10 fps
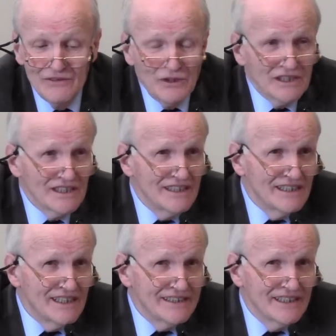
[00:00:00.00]
Well,
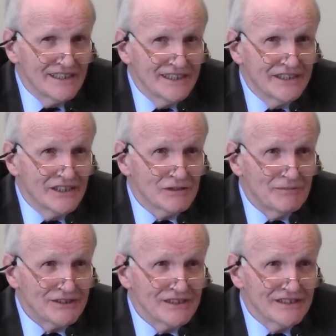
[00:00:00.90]
I got into this
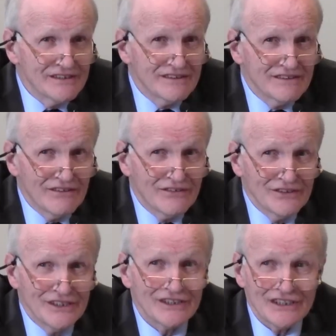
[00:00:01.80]
business
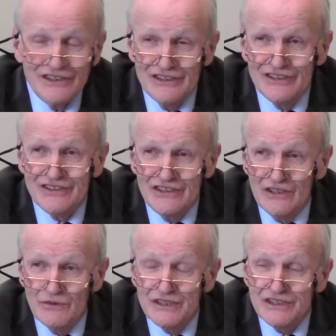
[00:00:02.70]
36 years ago,
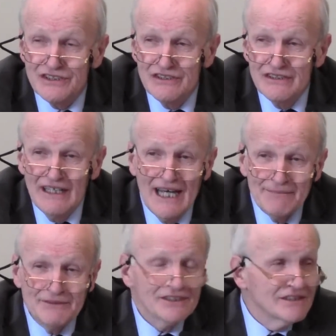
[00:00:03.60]
which
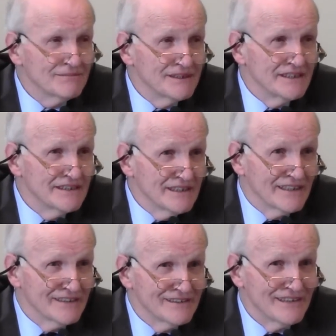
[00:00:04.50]
happened to be at
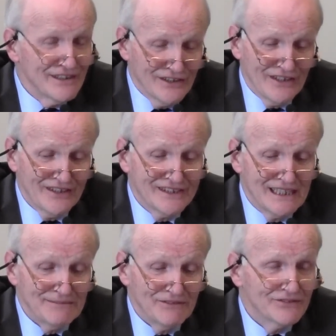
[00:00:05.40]
another
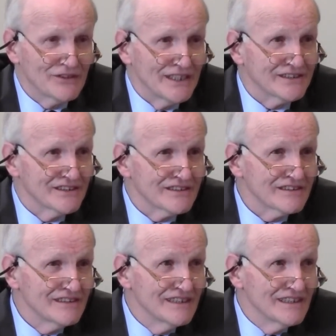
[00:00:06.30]
time of crisis.